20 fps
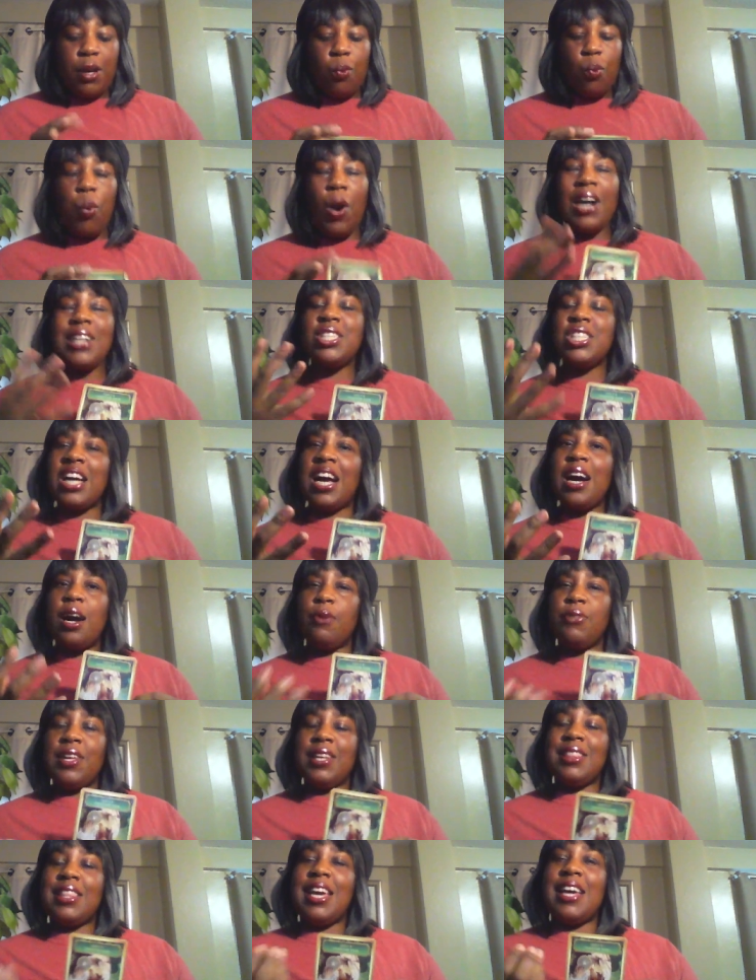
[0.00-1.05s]
watch out
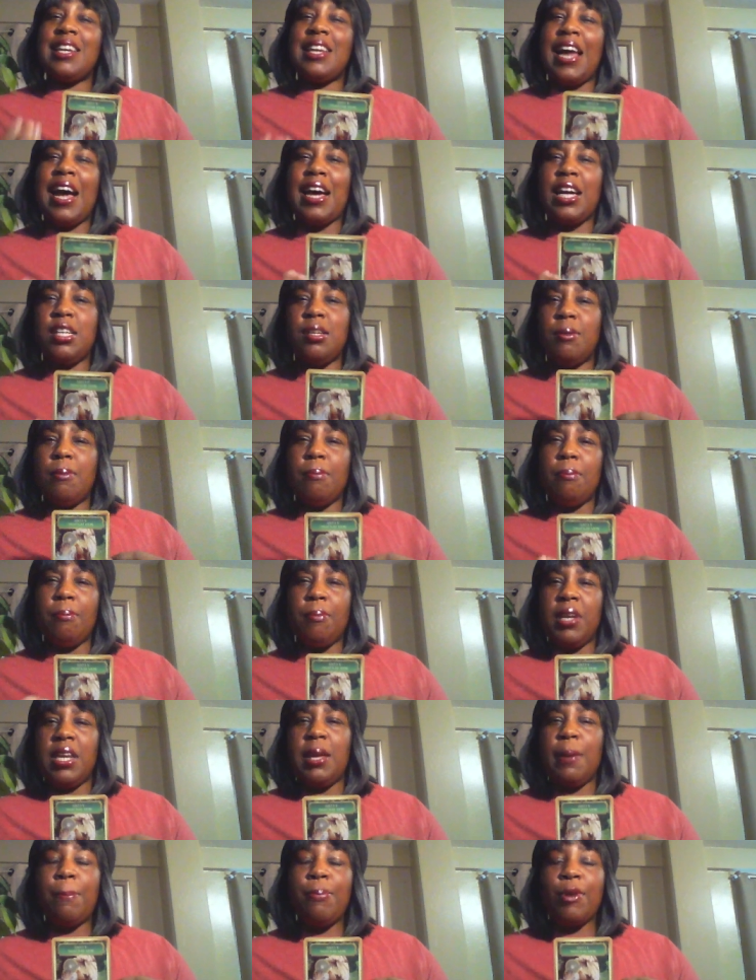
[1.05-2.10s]
that they're not
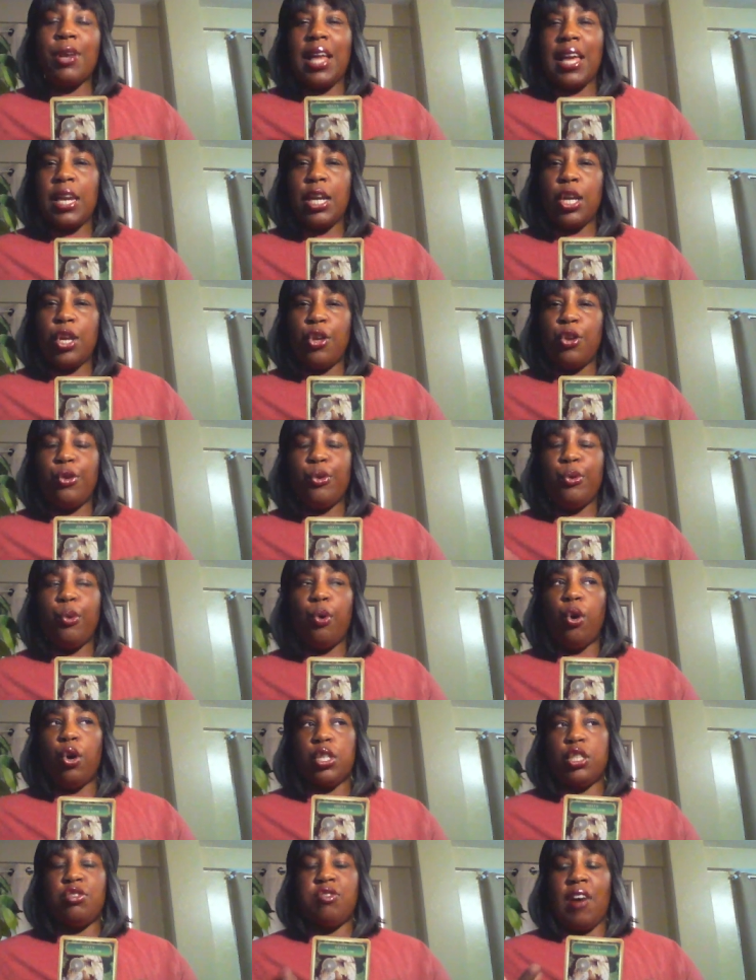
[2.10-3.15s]
manipulating you
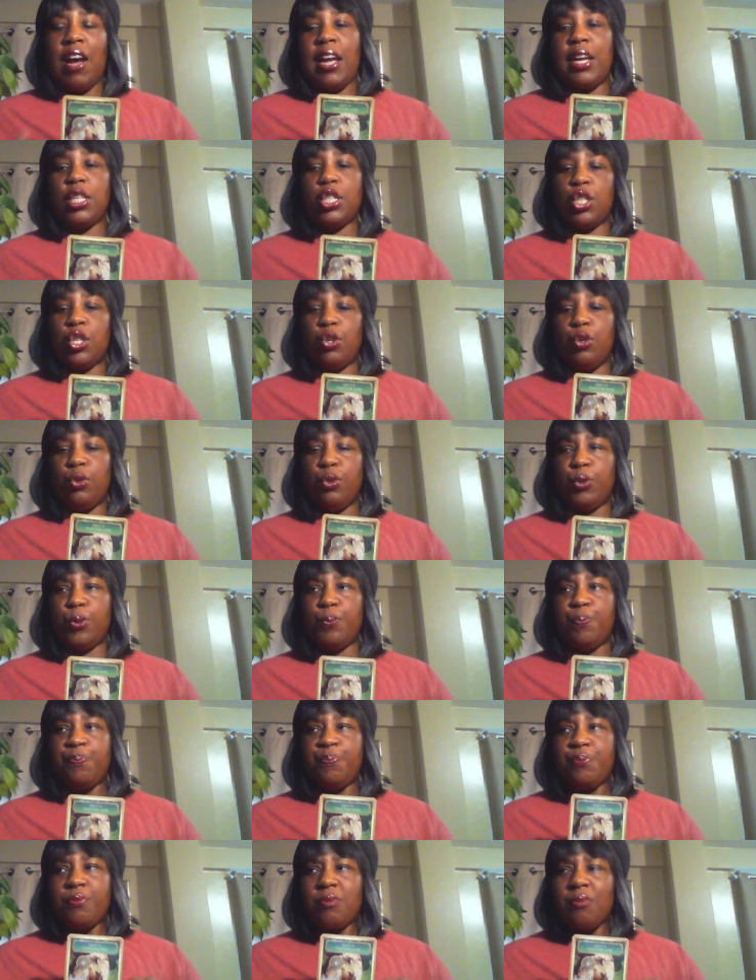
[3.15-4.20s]
or trying
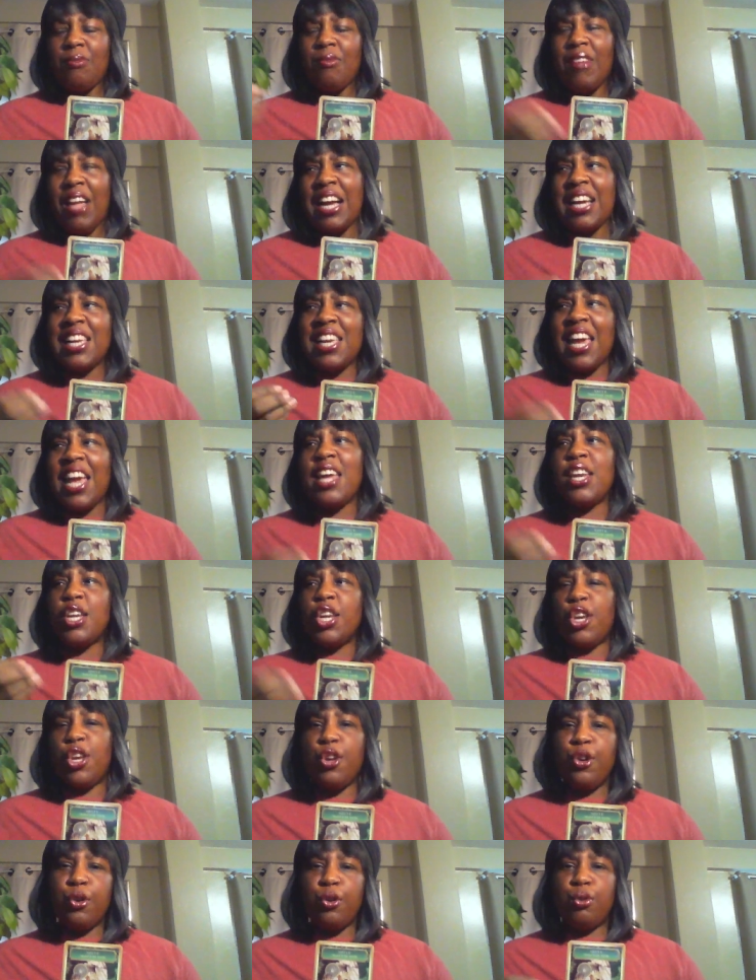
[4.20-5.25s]
to get
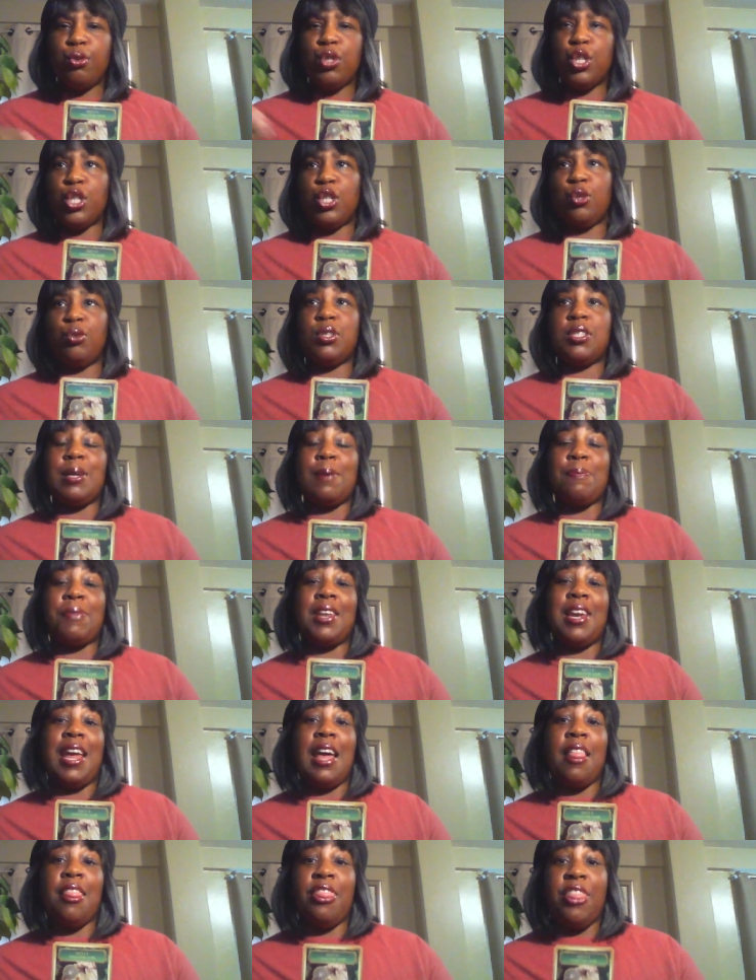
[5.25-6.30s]
you to do something
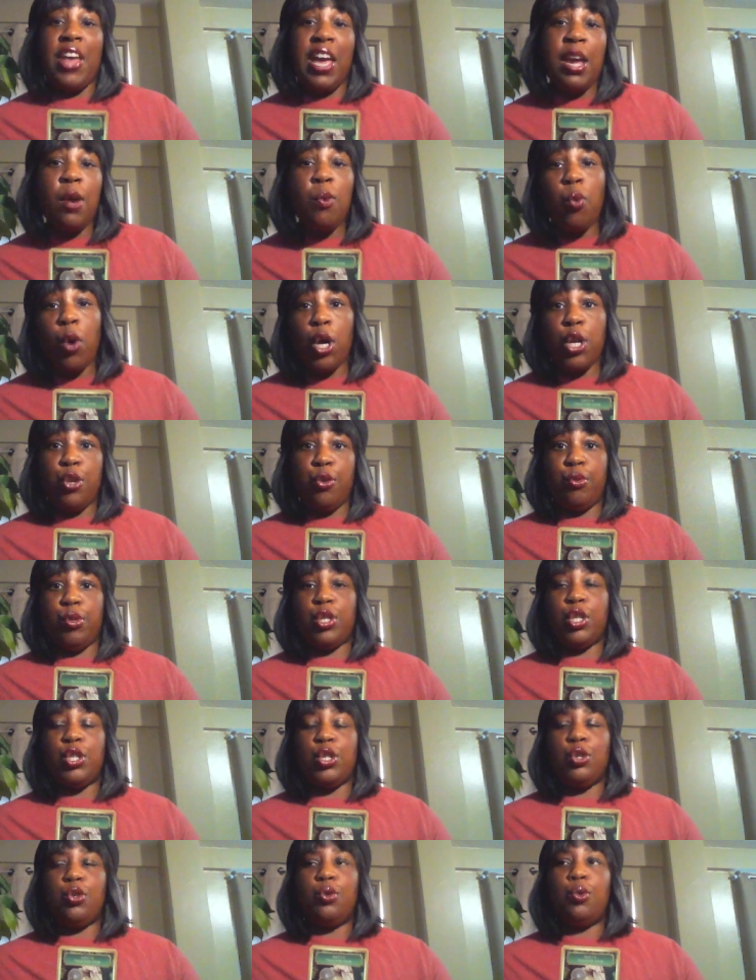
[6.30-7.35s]
that they want you to
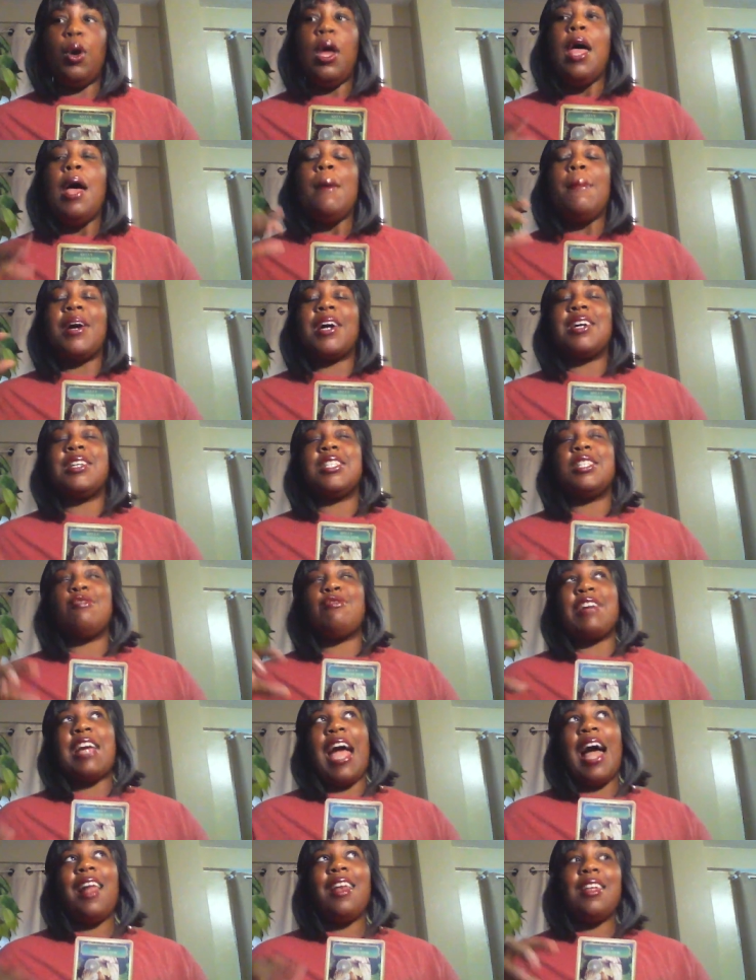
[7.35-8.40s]
do, because the
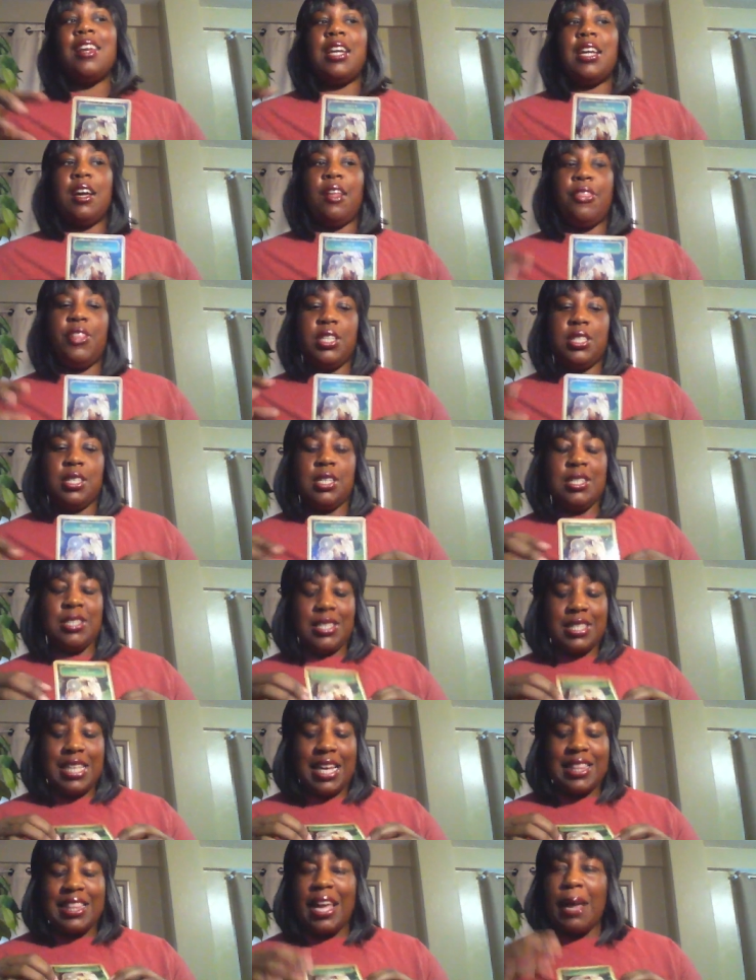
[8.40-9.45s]
reality of this is, is
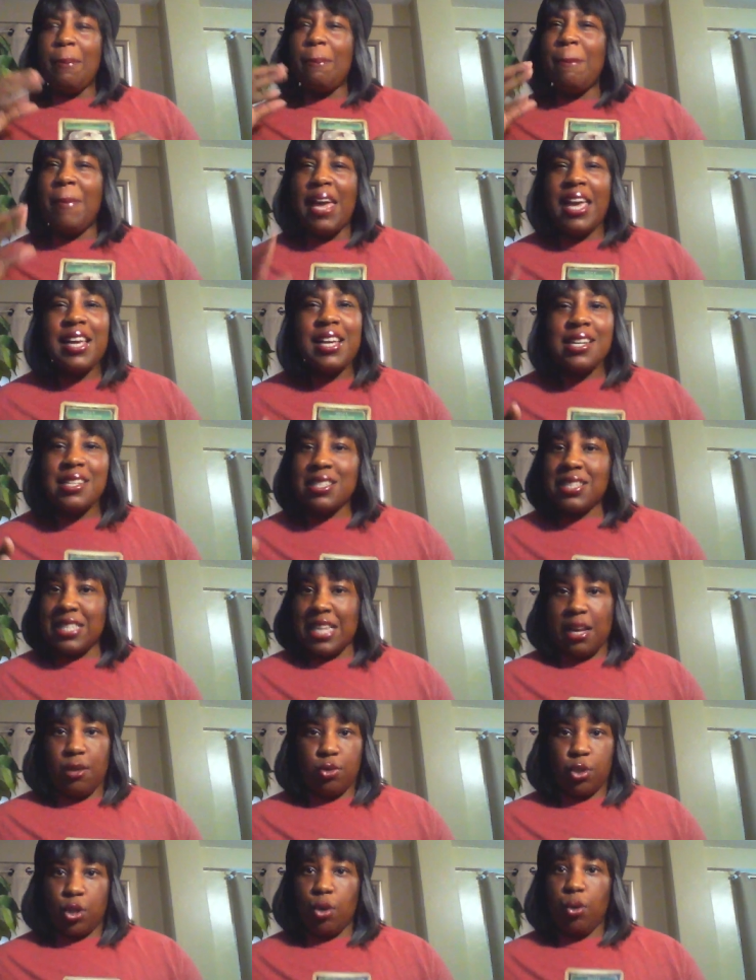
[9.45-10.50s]
that they make it
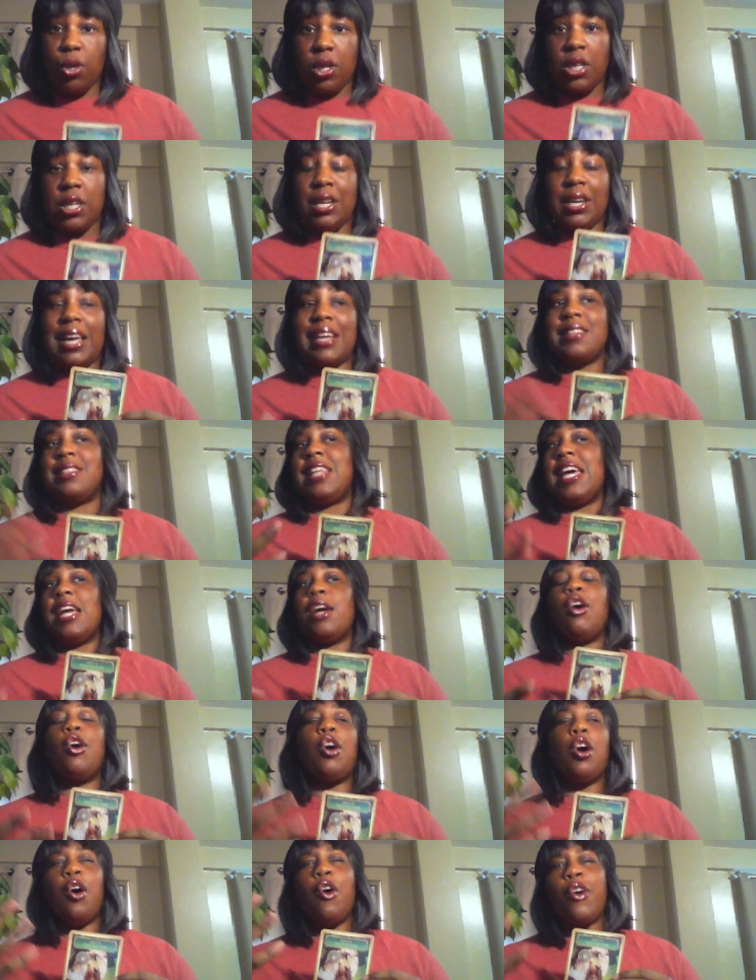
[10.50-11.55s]
sound so good. Like, they
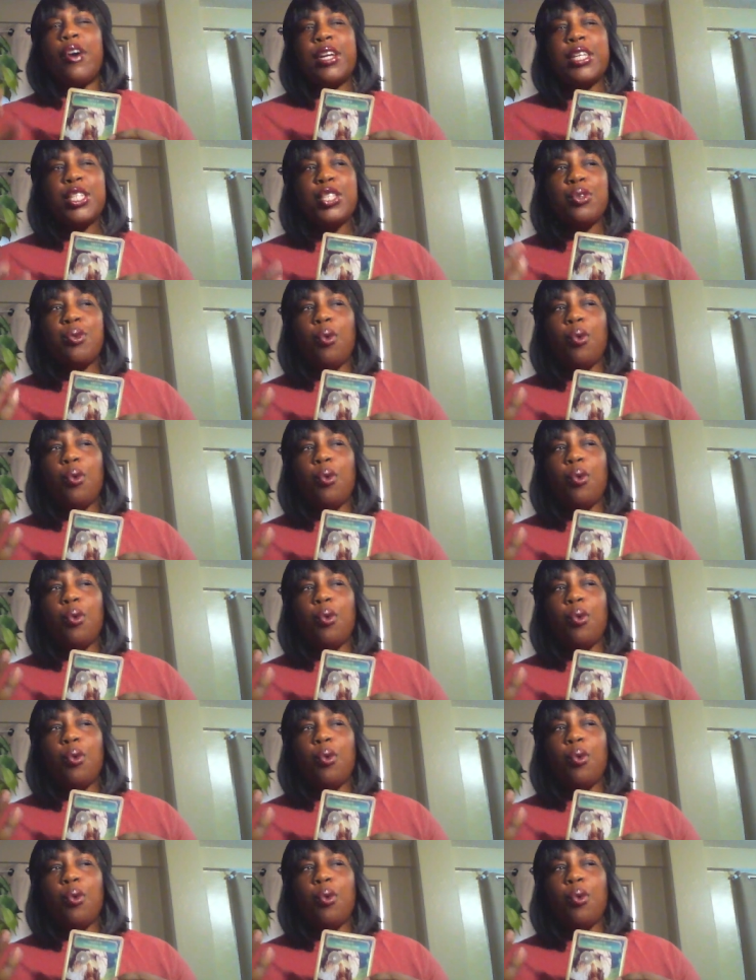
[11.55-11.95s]
are going to